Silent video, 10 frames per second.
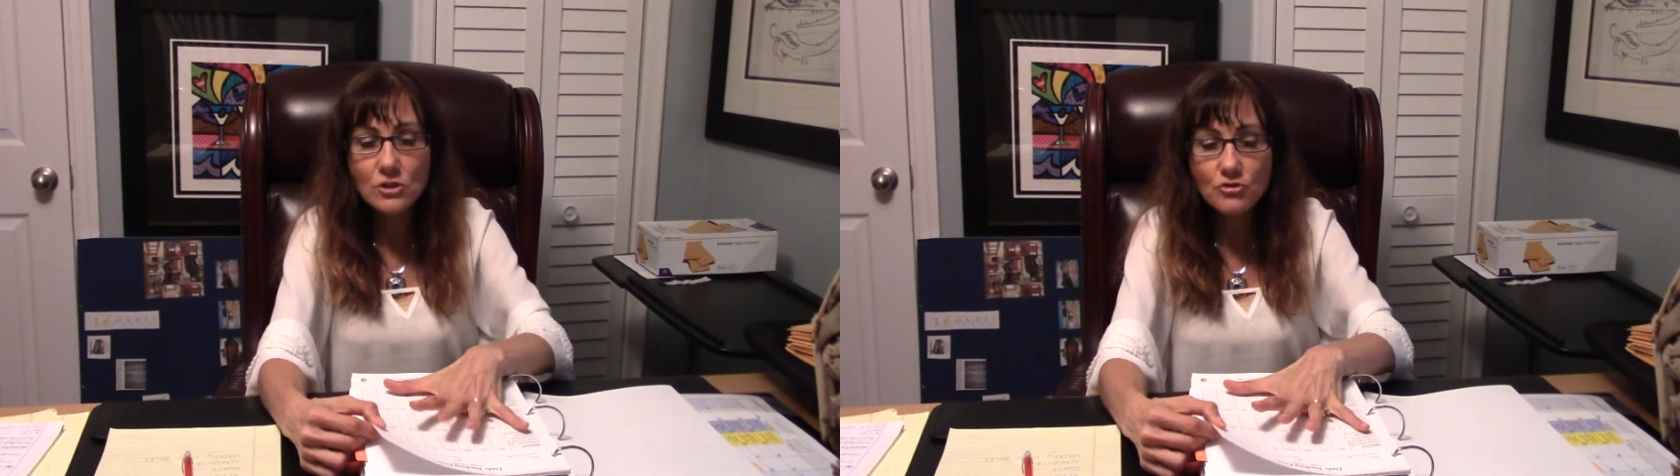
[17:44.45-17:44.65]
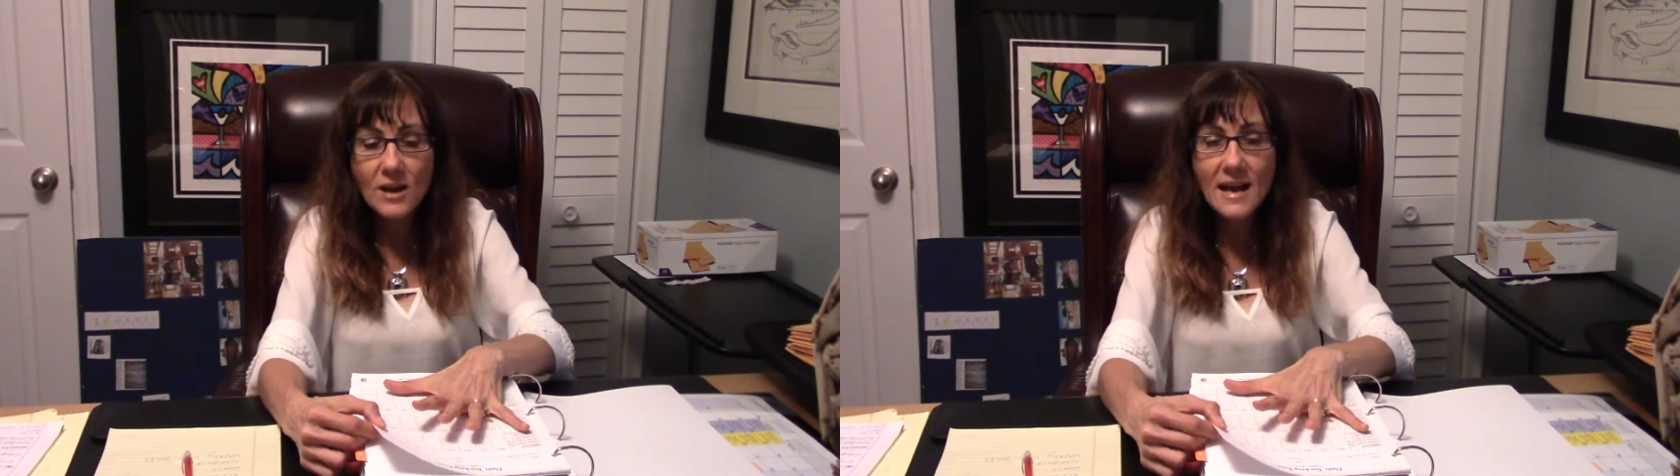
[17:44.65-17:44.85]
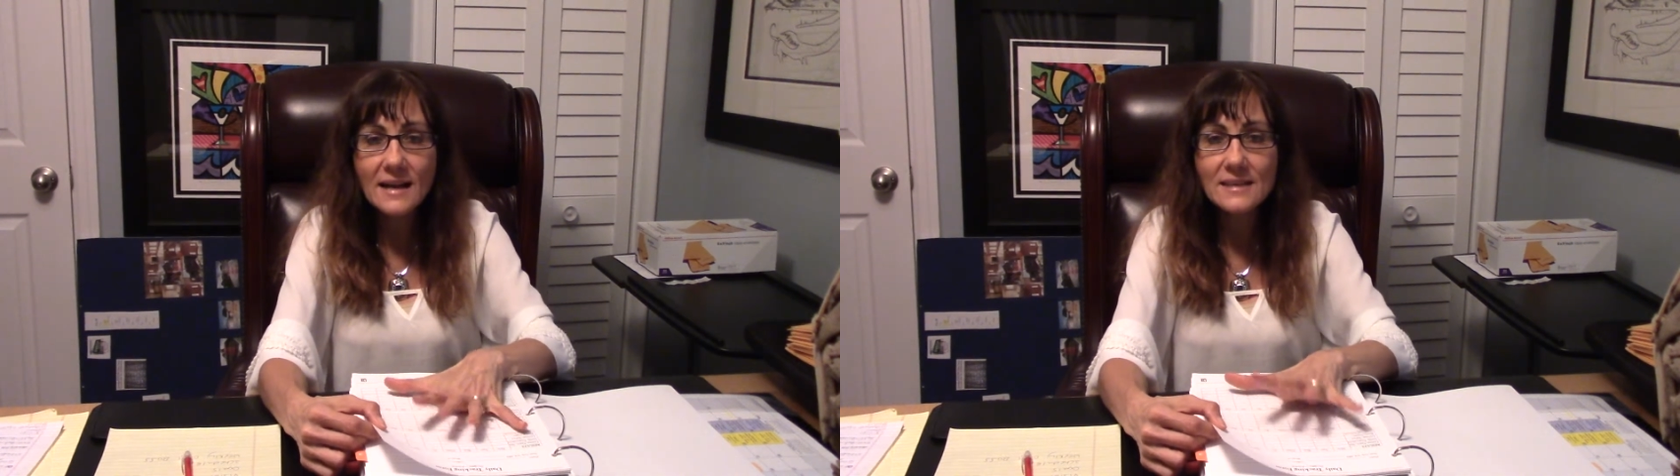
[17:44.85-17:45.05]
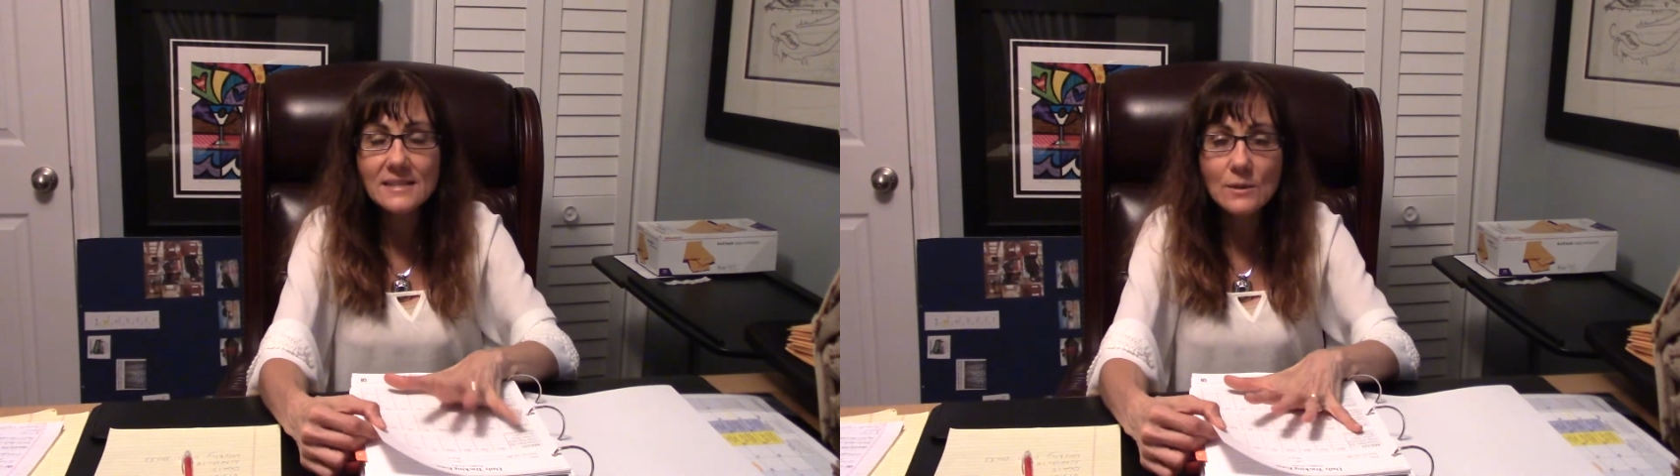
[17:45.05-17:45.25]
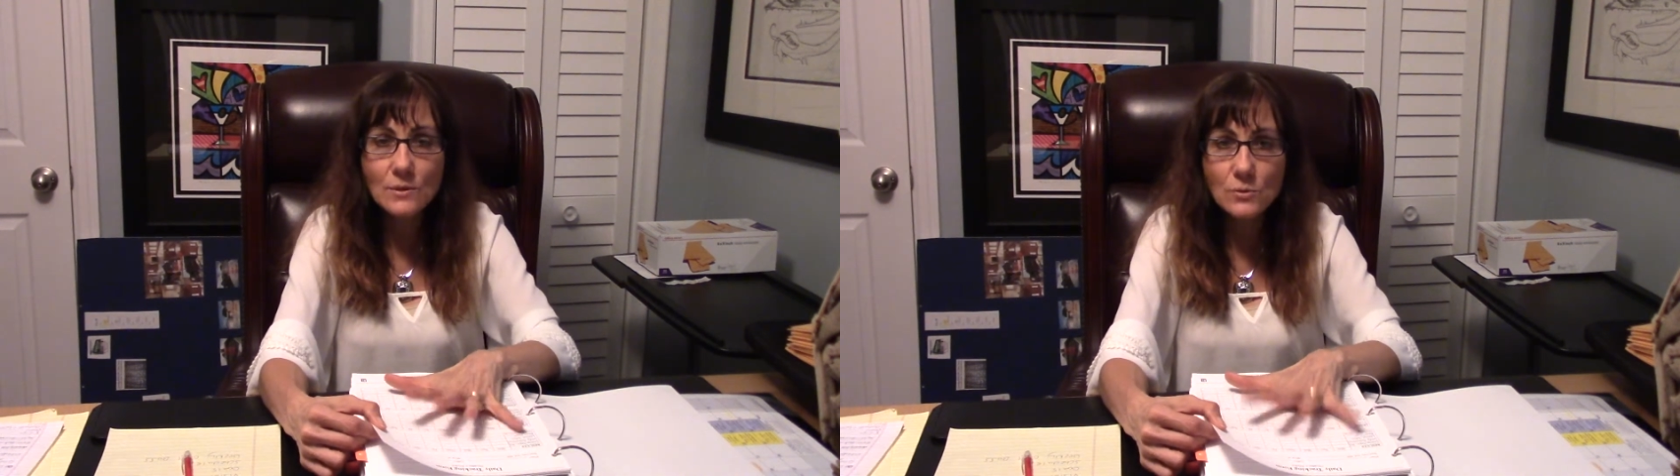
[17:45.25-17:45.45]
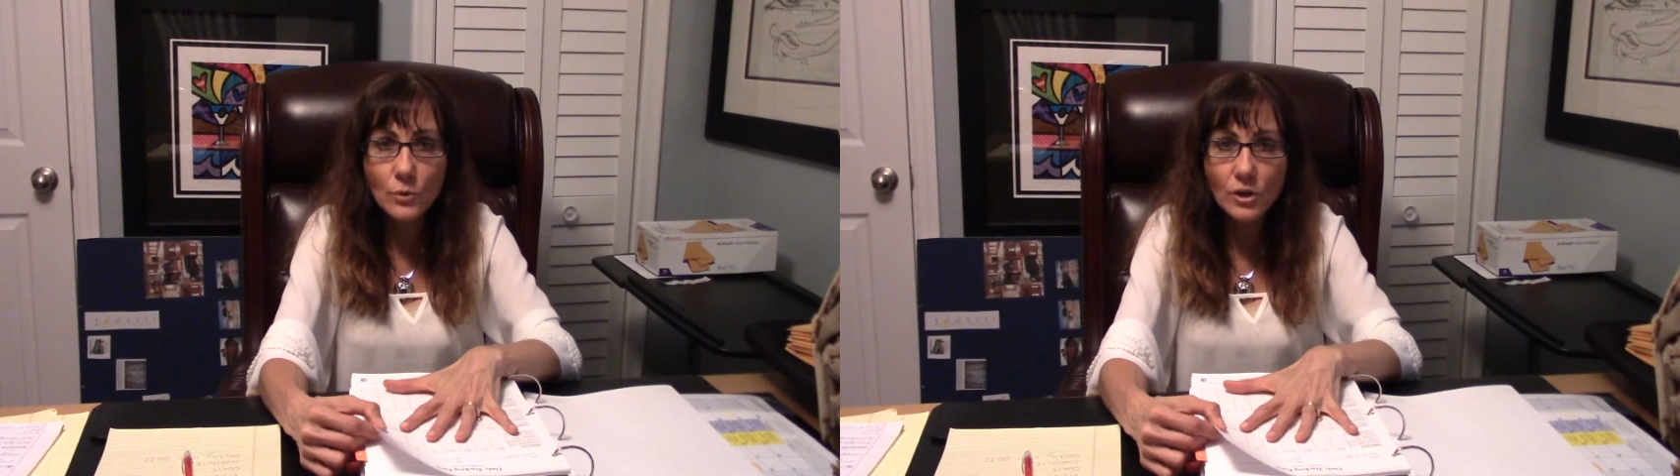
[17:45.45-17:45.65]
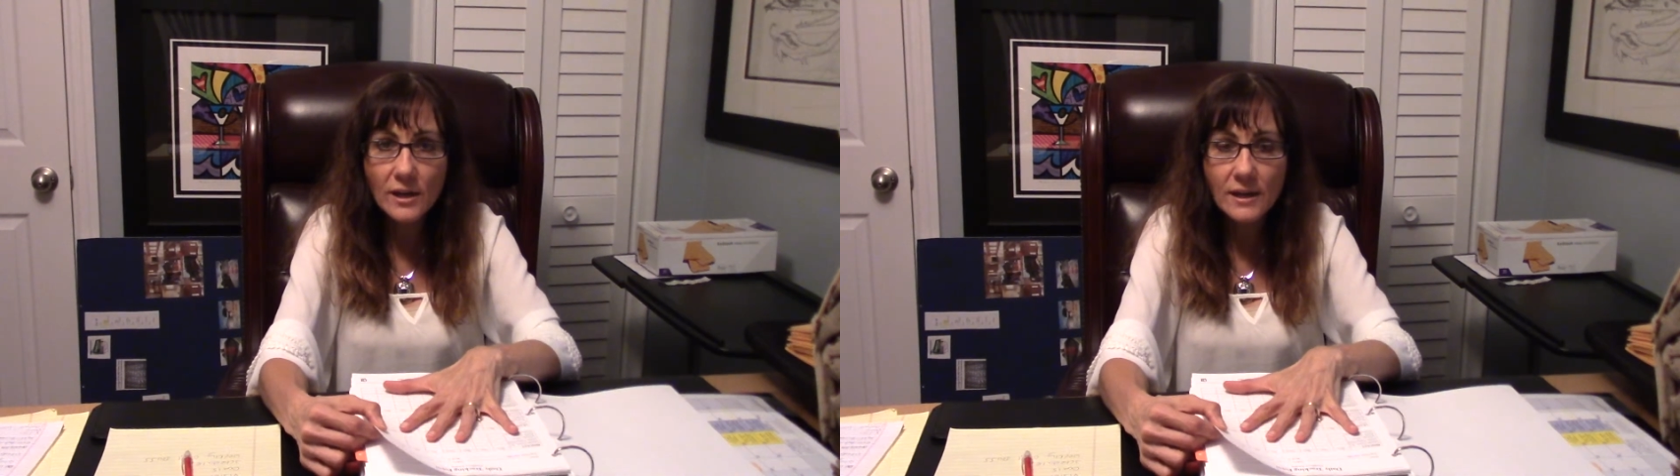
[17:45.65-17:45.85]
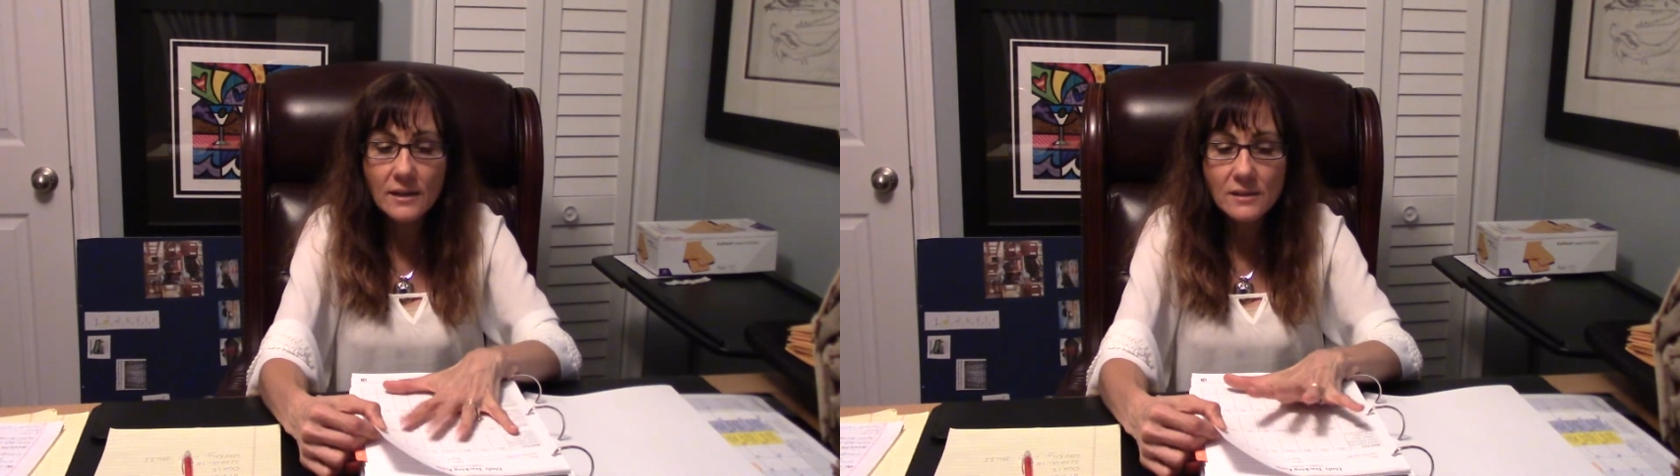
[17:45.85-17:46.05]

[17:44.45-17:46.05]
track and see what's working.